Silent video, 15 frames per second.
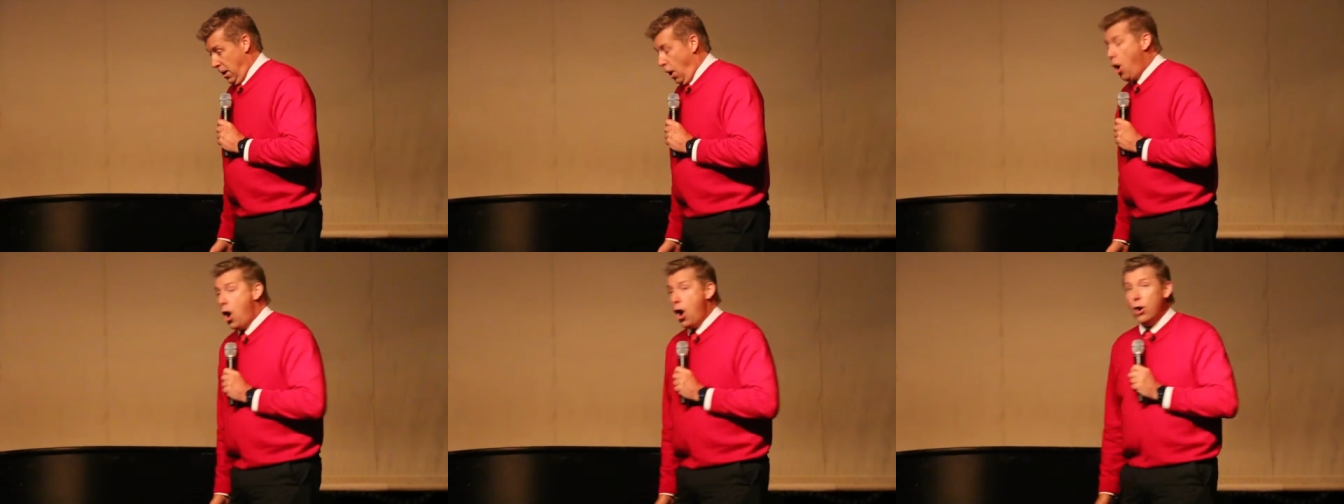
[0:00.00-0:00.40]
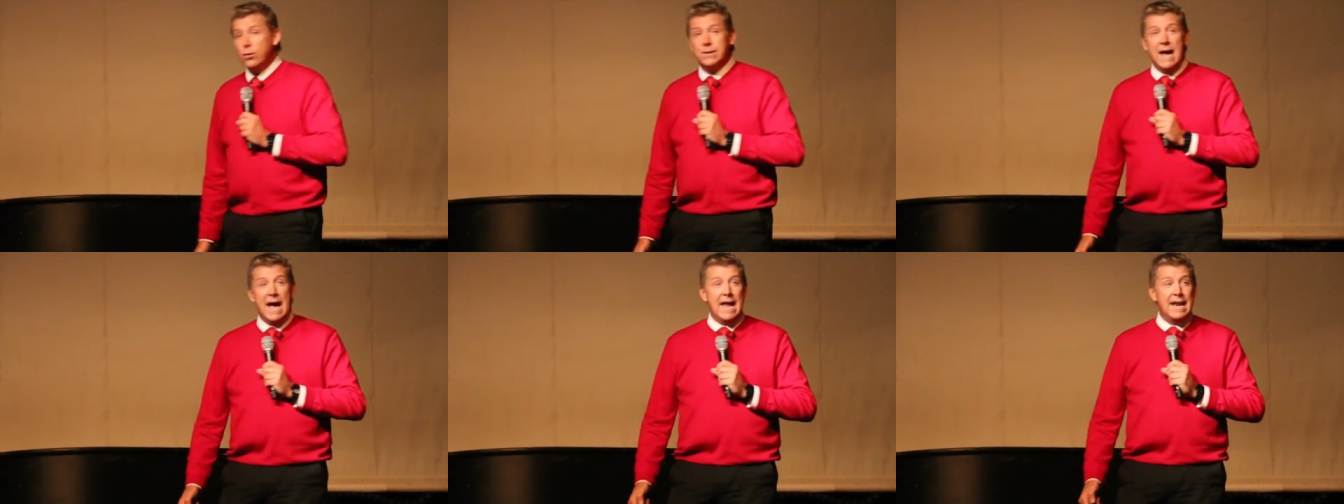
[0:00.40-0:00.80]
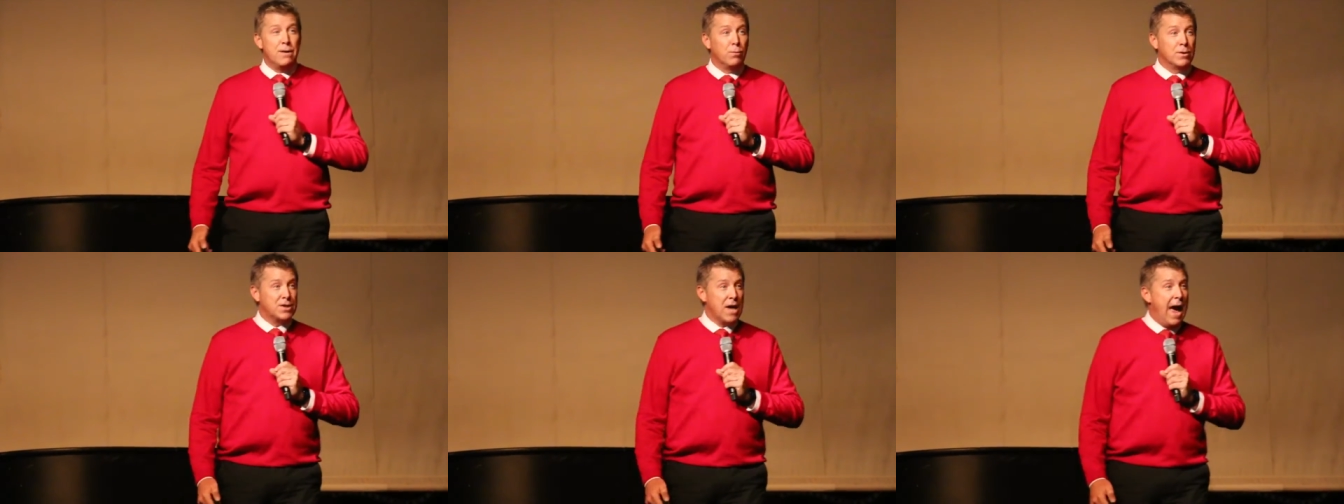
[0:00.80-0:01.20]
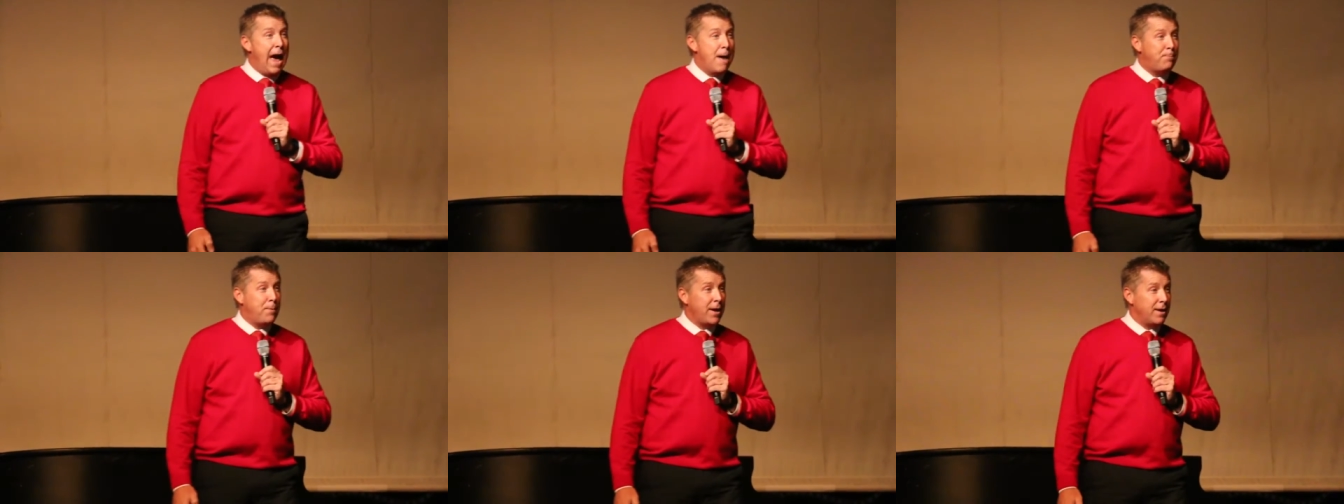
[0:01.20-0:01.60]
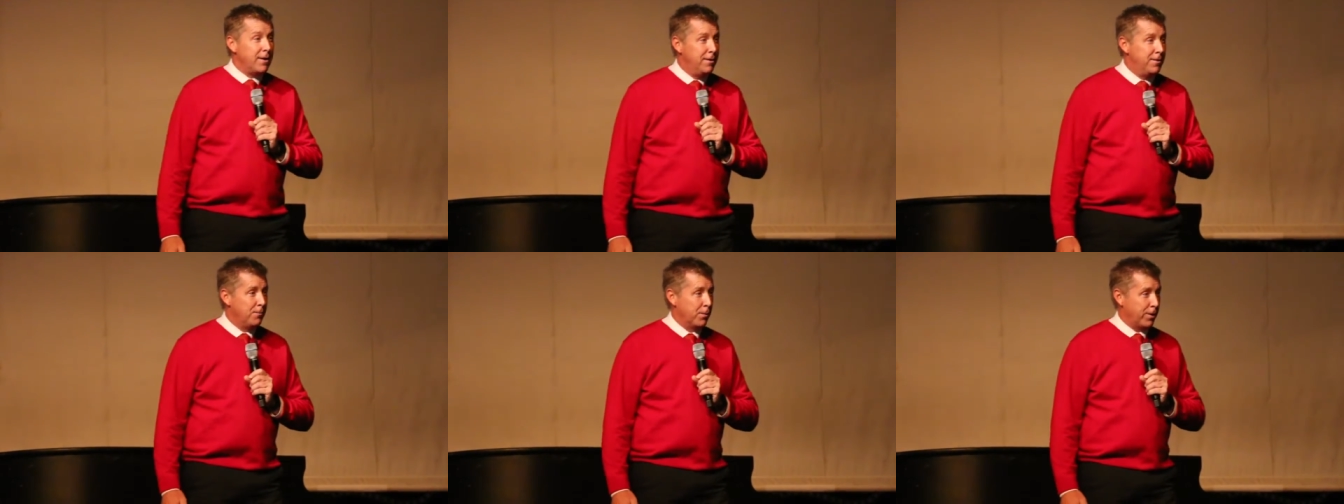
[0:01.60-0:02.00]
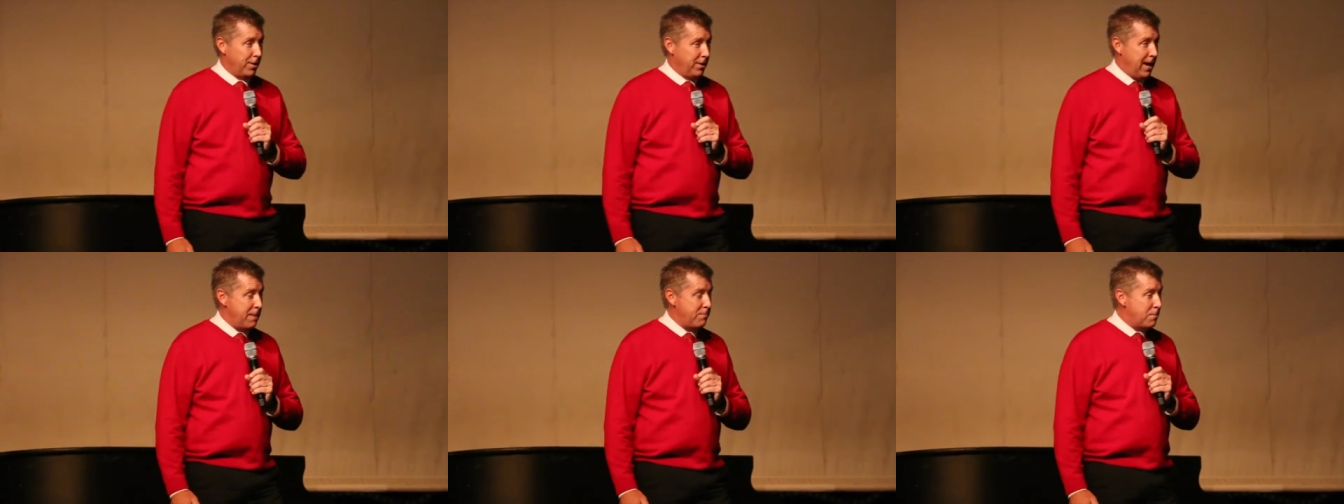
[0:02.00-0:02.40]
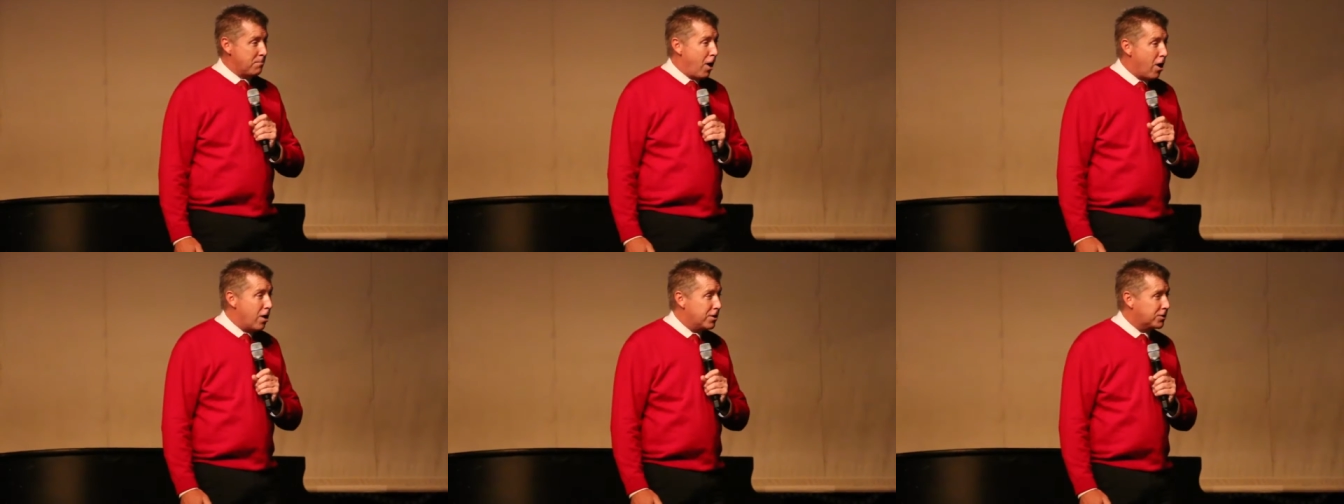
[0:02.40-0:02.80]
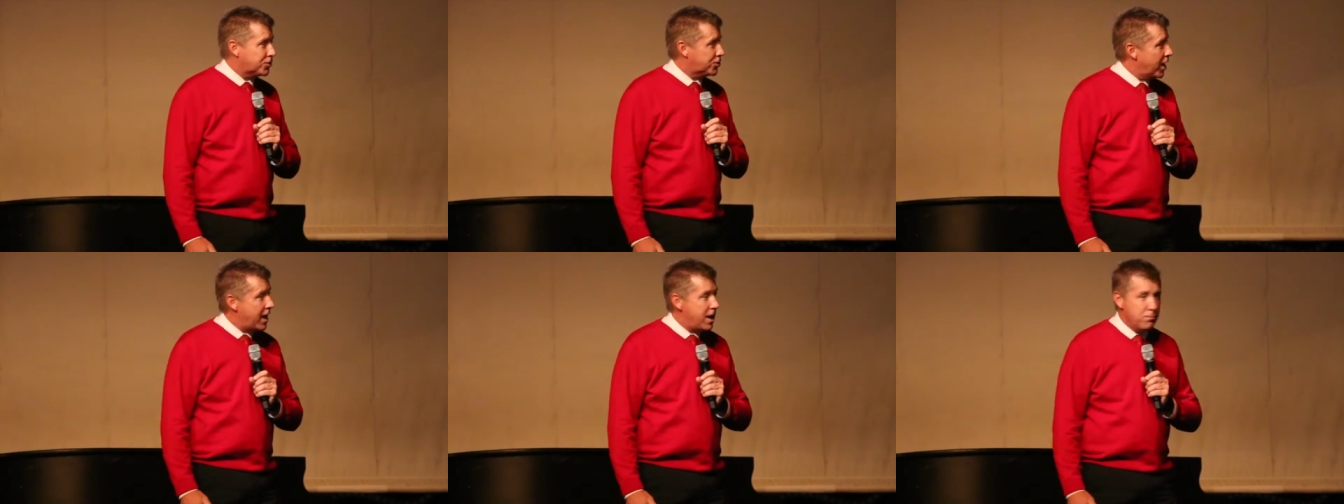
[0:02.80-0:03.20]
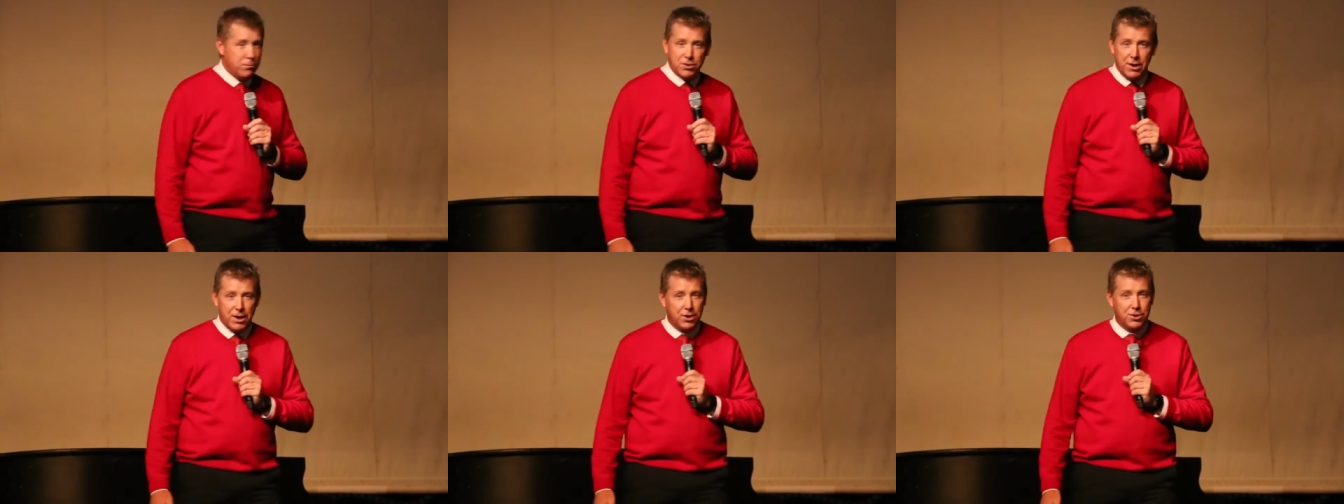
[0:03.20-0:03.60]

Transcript: Old oh, daddy was happy. We're going to name him Ernest. He was an